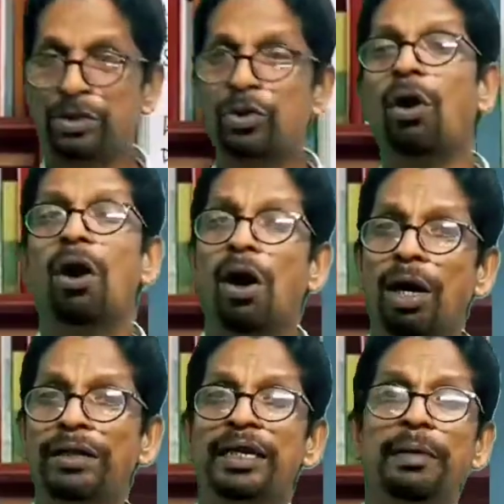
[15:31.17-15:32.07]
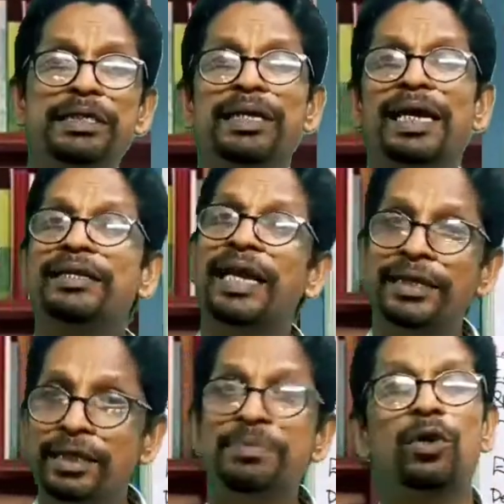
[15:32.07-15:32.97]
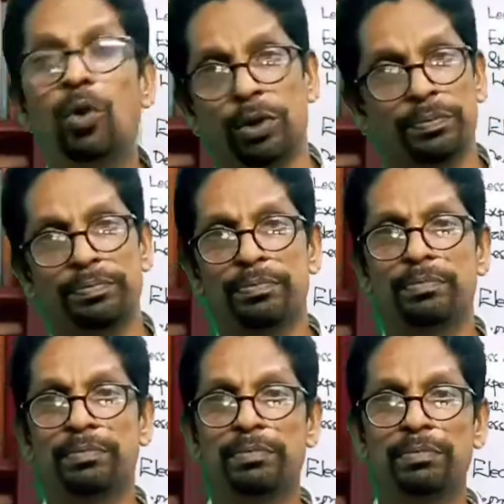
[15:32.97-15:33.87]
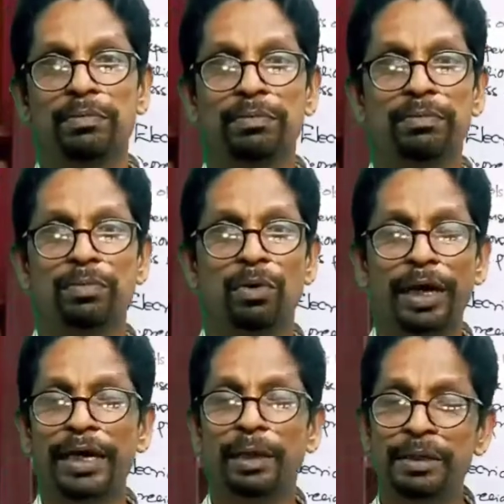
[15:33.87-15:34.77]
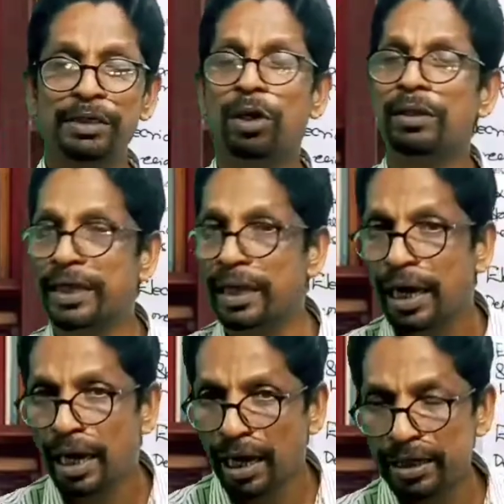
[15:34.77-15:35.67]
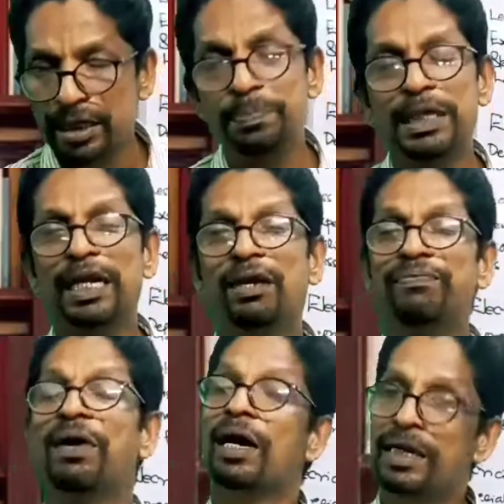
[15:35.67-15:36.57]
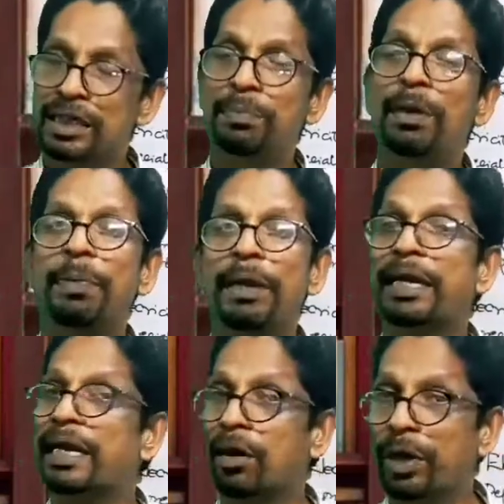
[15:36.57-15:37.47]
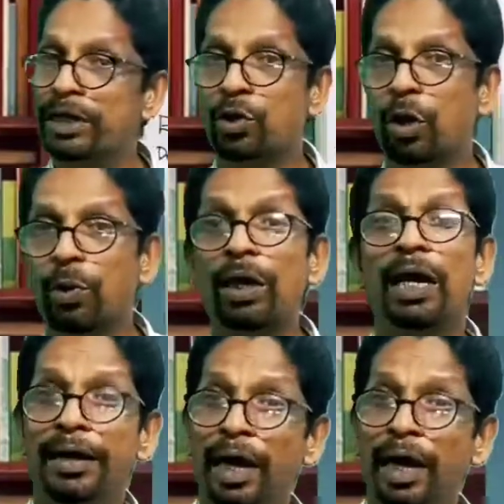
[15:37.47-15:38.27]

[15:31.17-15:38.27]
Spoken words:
So on the debit side, the items are over. Okay, that means on the receipt side of receipt and payment account is over.